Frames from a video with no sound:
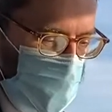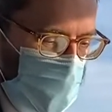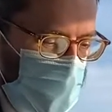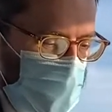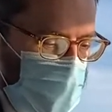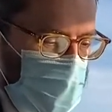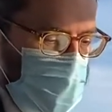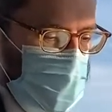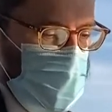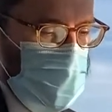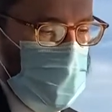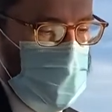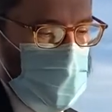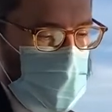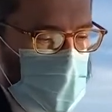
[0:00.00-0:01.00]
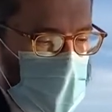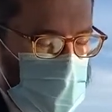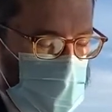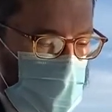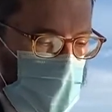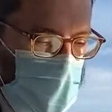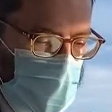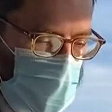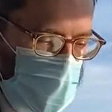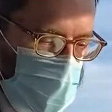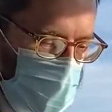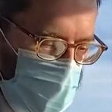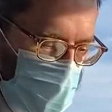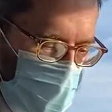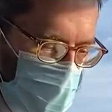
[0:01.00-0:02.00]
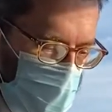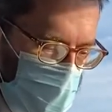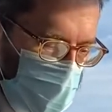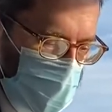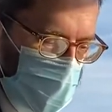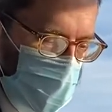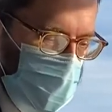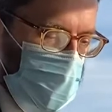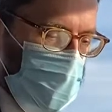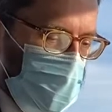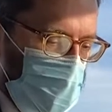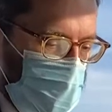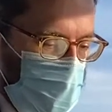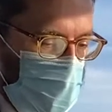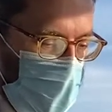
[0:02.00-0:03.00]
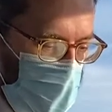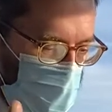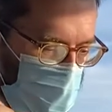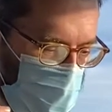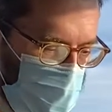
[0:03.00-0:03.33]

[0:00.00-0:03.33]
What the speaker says: His sisters of blessed memory, Sylvia Fishman, Lucille Baer, and